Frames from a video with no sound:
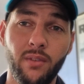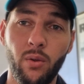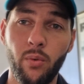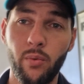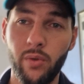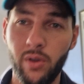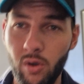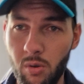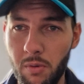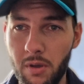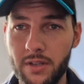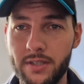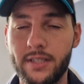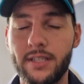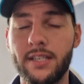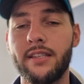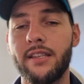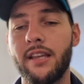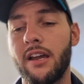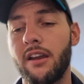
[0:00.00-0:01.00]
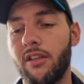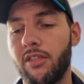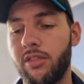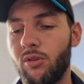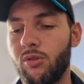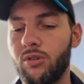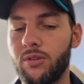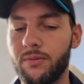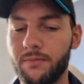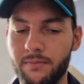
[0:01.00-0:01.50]
I
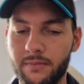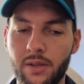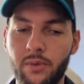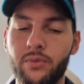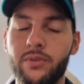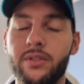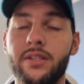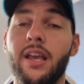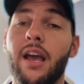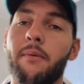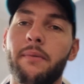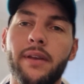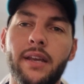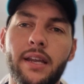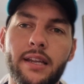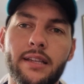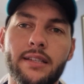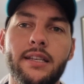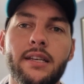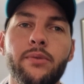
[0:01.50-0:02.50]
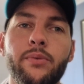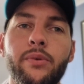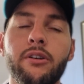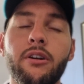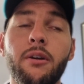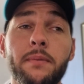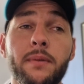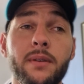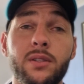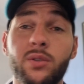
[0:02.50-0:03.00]
thought it was coming, and it did. We
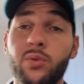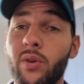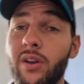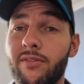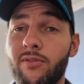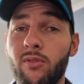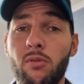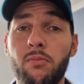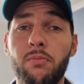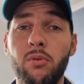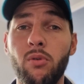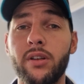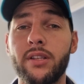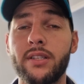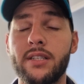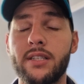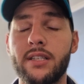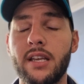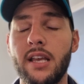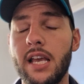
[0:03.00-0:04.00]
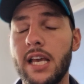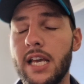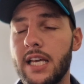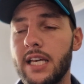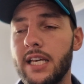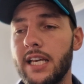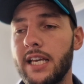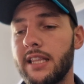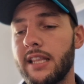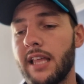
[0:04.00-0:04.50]
were up by 24 points
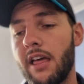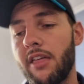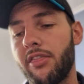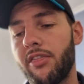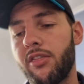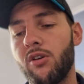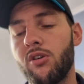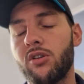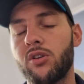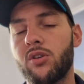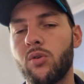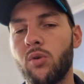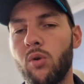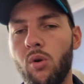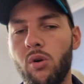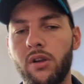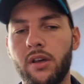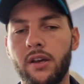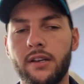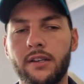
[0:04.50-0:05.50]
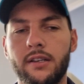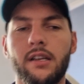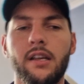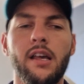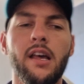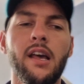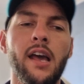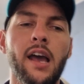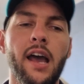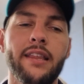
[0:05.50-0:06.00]
in that third quarter.
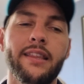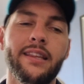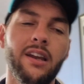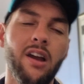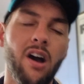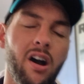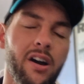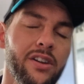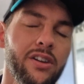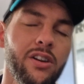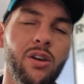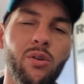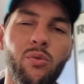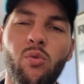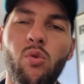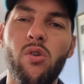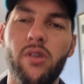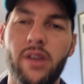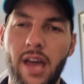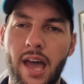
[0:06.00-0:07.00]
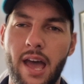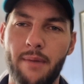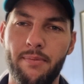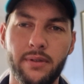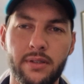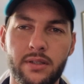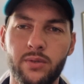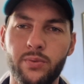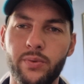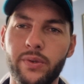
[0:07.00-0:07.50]
And then I don't know what
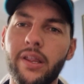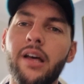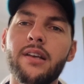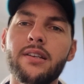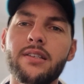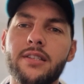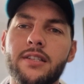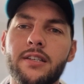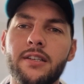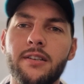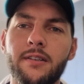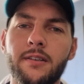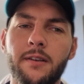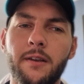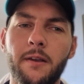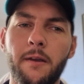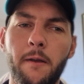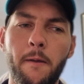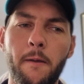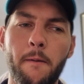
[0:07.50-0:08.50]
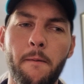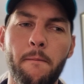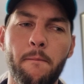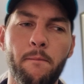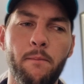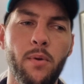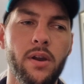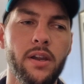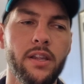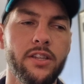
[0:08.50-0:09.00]
happens with us,
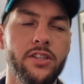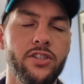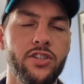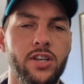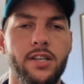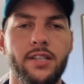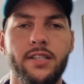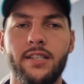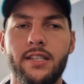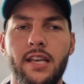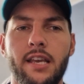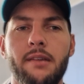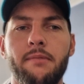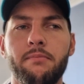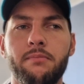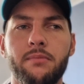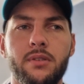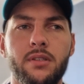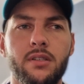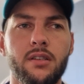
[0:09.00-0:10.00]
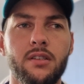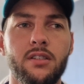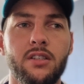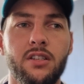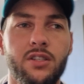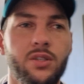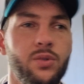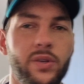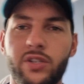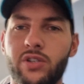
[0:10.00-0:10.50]
but it just seems
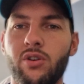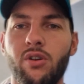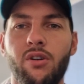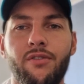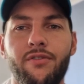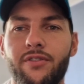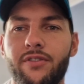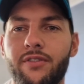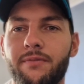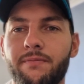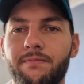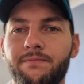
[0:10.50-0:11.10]
to switch off.